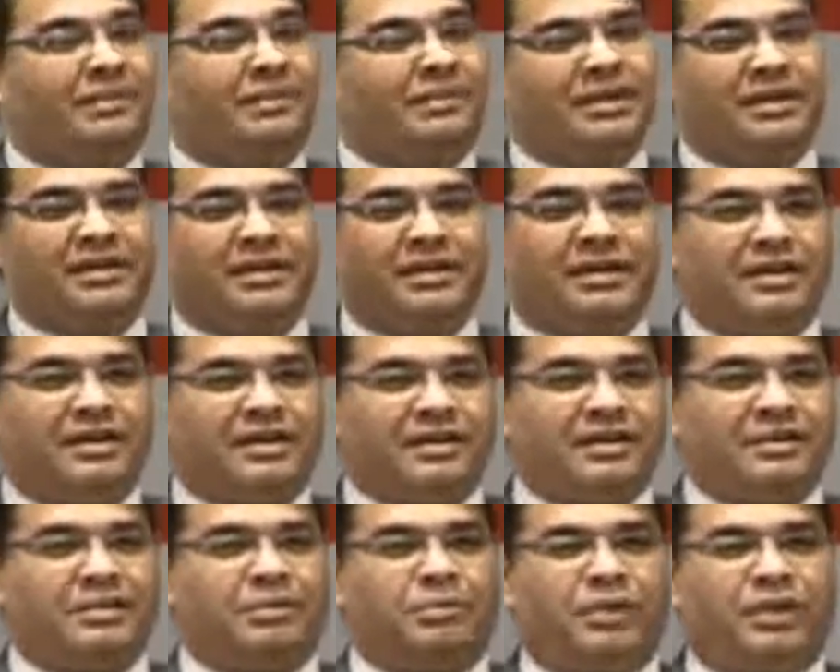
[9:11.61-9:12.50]
I mean,
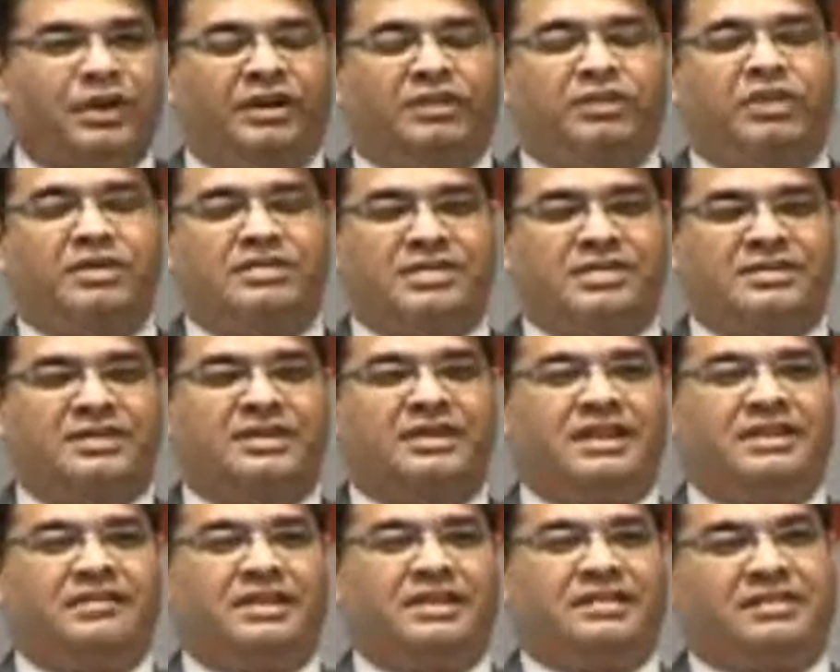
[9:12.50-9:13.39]
putting across
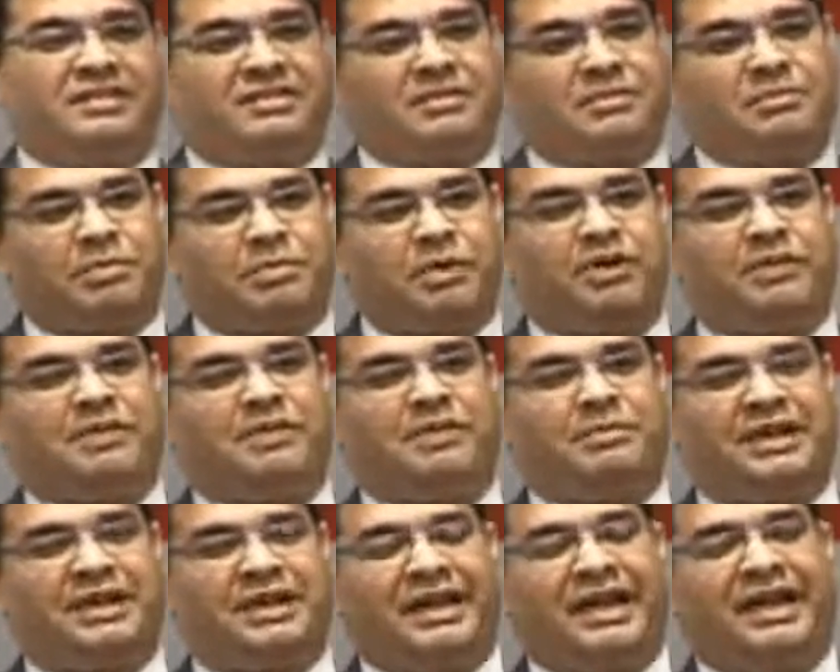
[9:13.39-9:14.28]
CCTVs is
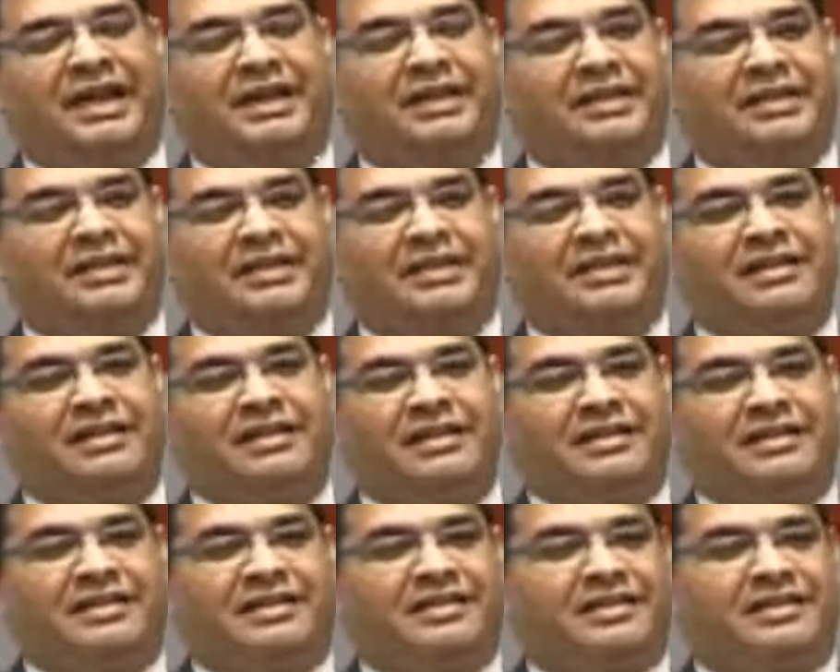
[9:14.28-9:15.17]
important, but again,
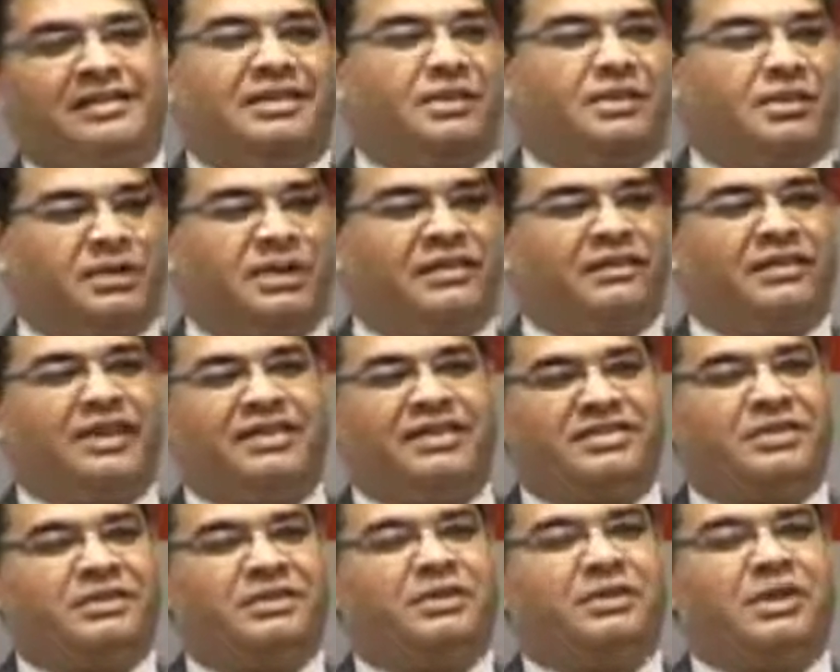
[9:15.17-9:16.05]
do they
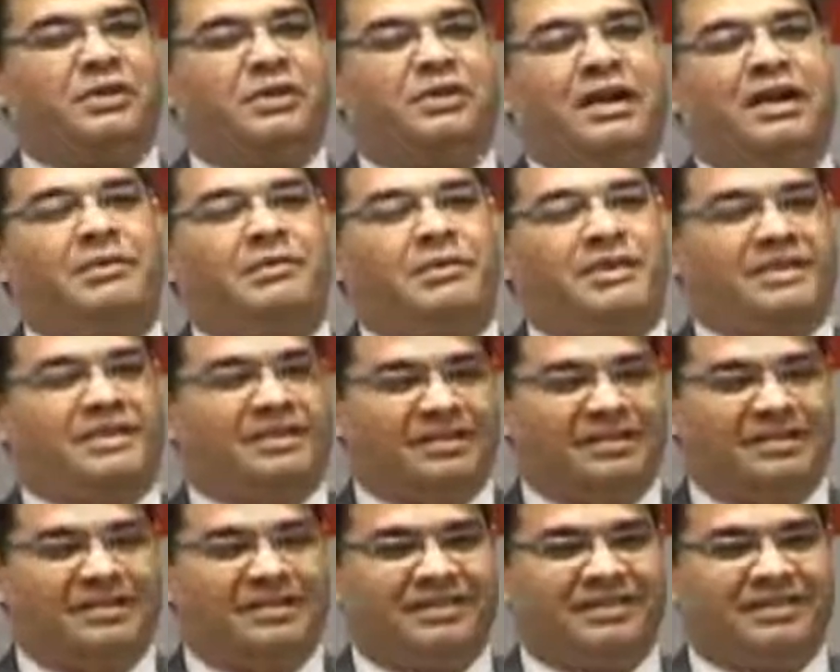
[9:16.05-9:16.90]
function to the requirement?